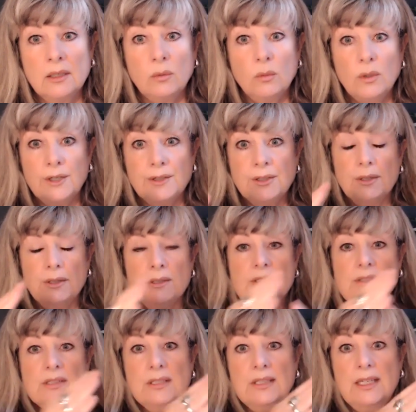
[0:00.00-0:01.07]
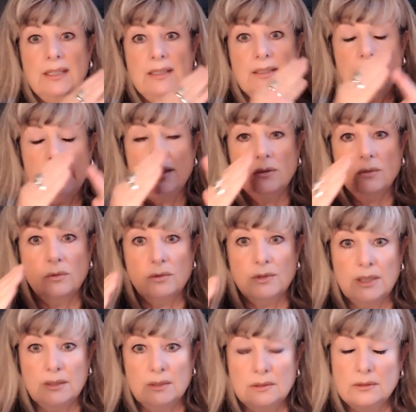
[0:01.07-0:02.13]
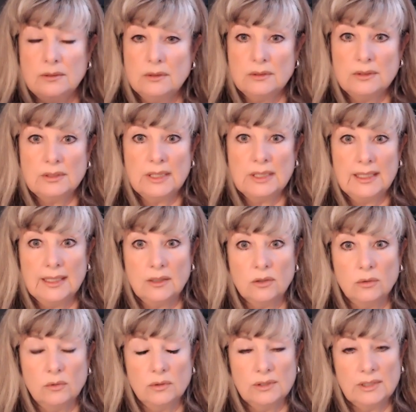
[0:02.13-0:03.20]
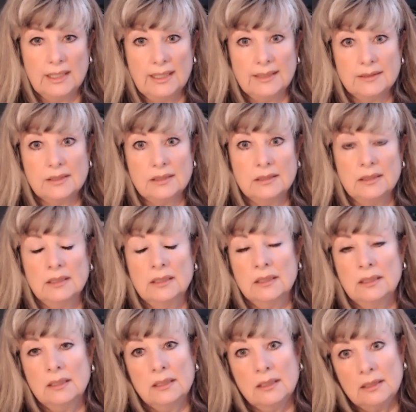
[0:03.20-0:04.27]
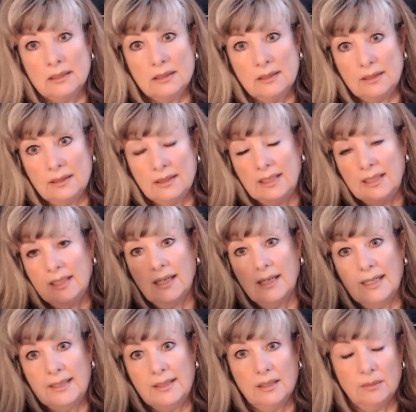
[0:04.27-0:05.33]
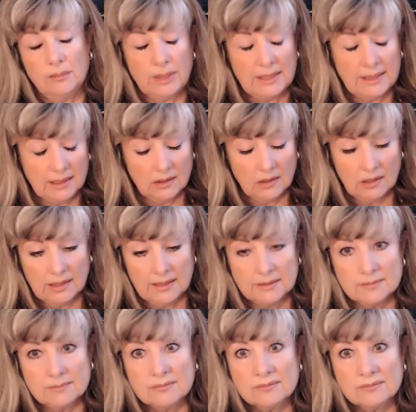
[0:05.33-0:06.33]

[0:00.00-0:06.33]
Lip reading: were noticed in India, although they call that the Ida and Pingala.